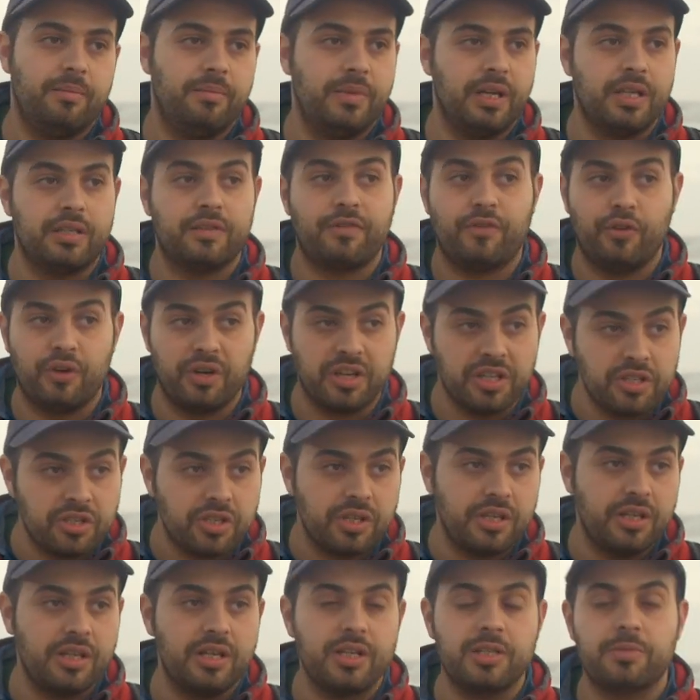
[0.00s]
is for
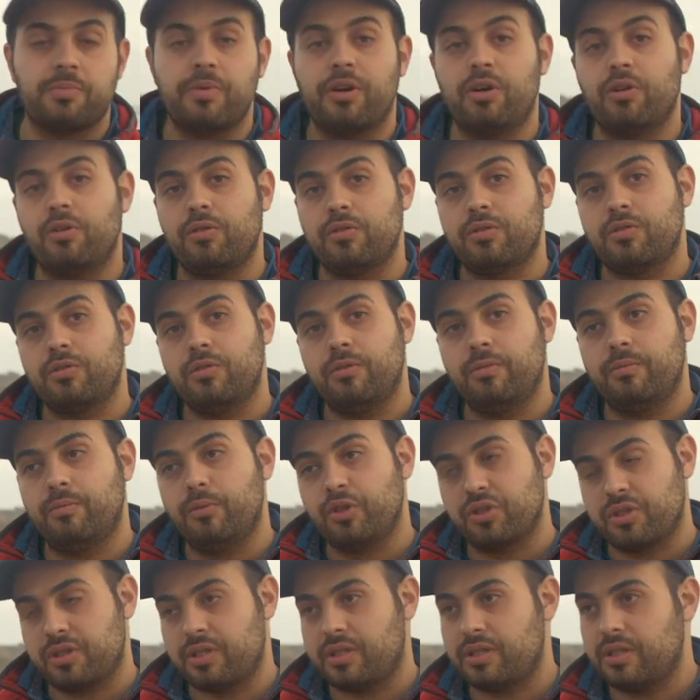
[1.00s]
engineers, but also
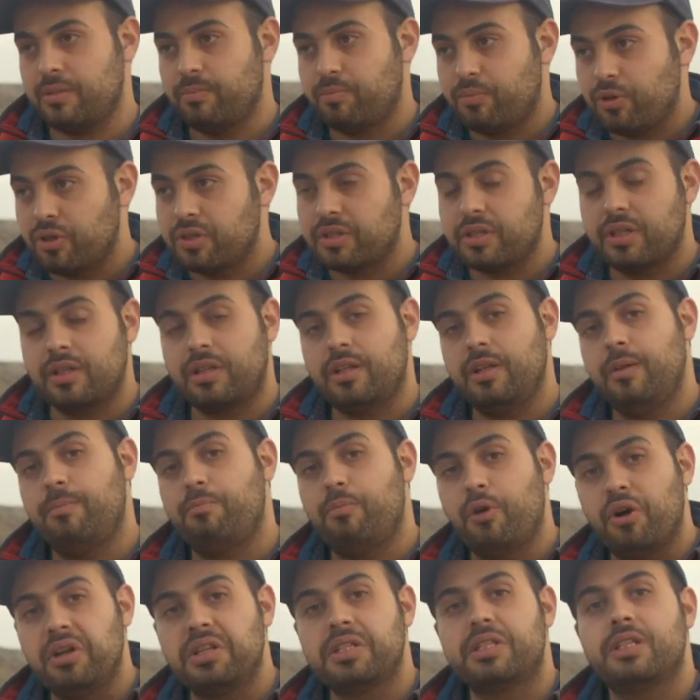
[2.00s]
most importantly
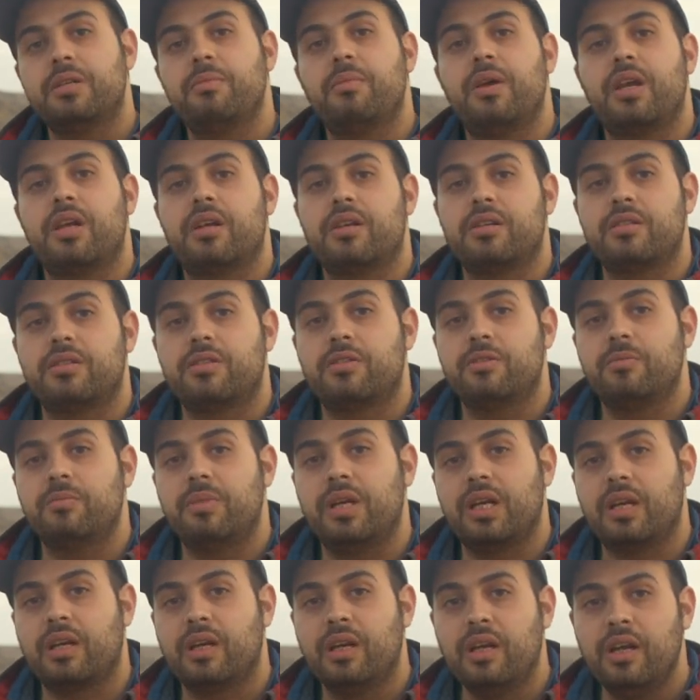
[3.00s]
policymakers to
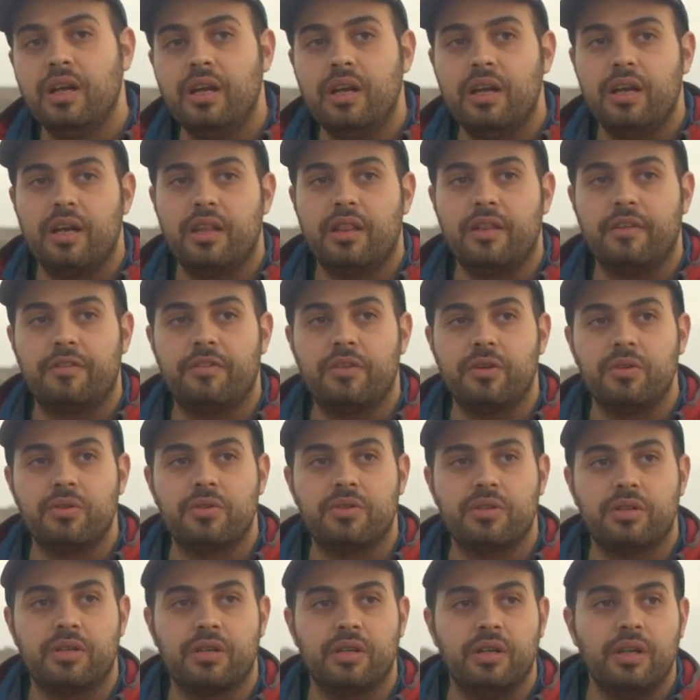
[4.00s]
make in the
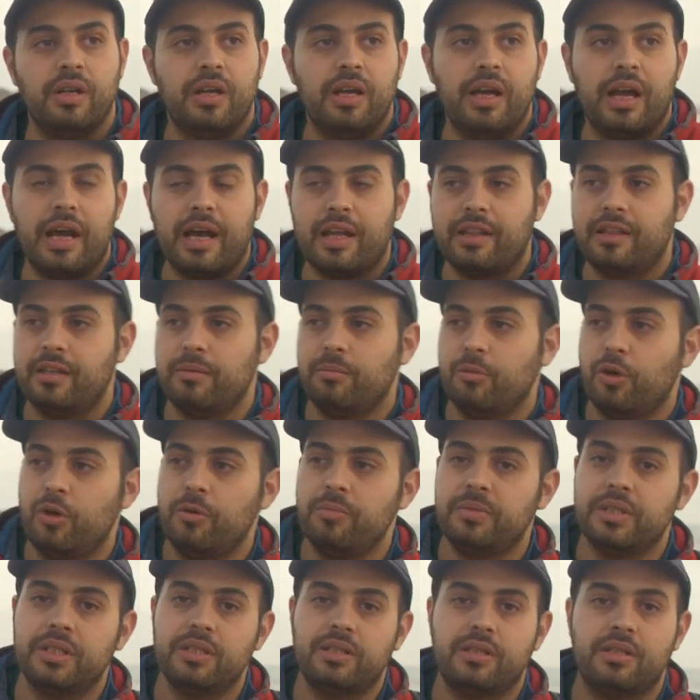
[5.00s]
future. At the
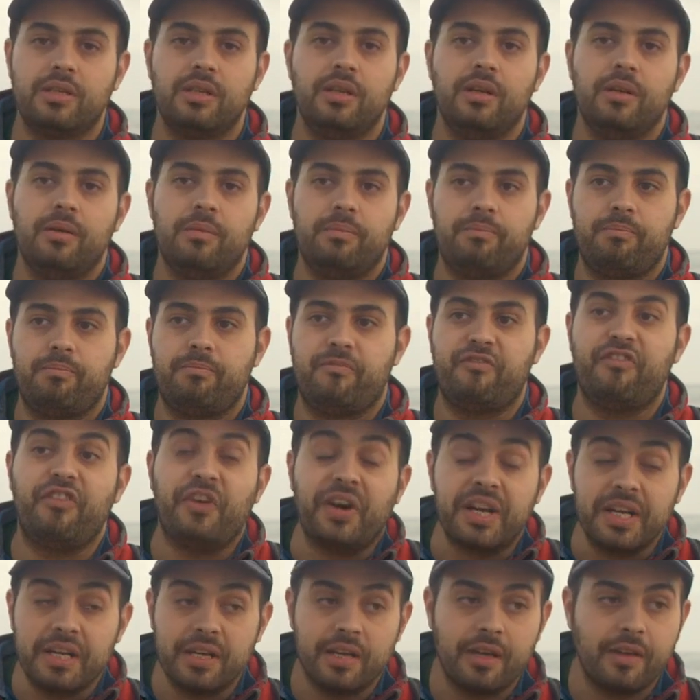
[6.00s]
moment,
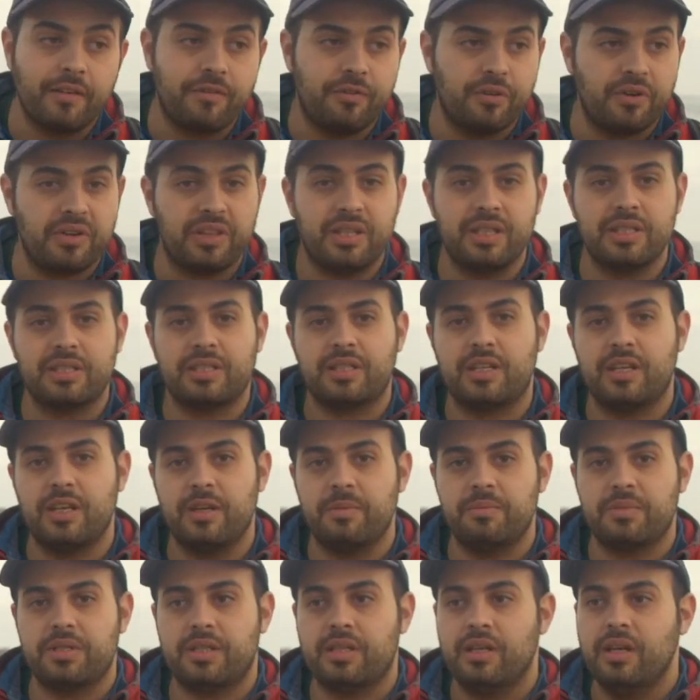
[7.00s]
funding for these
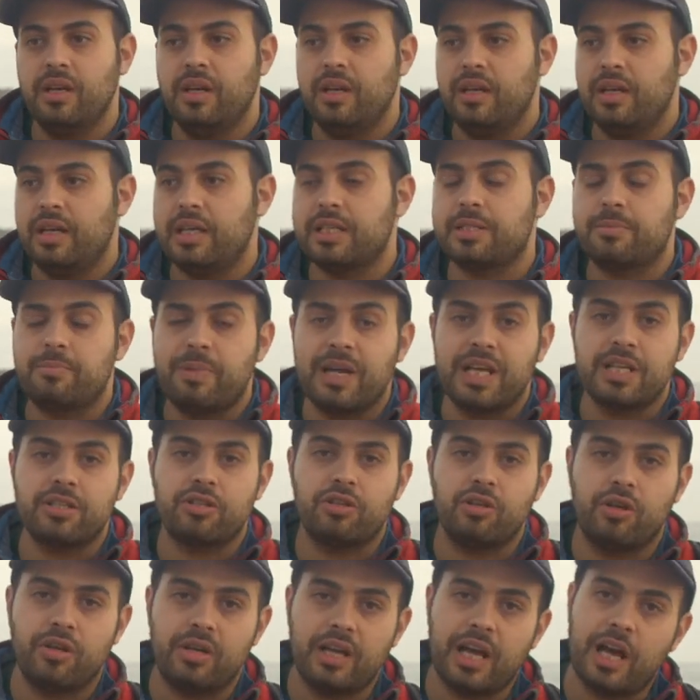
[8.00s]
schemes is
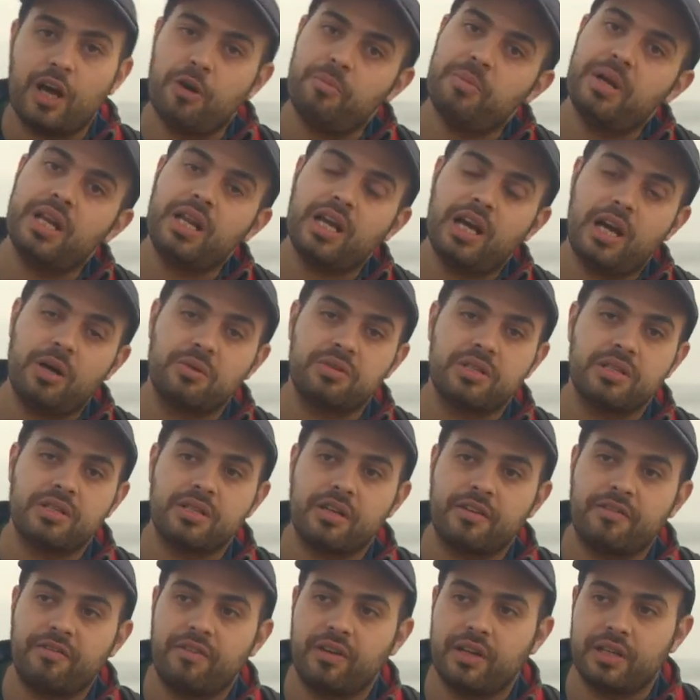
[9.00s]
based on how many houses
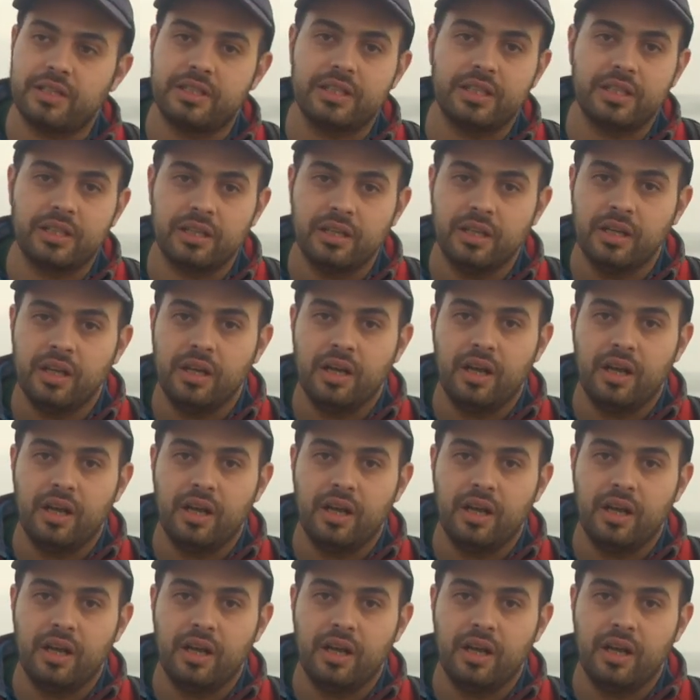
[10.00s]
are flooded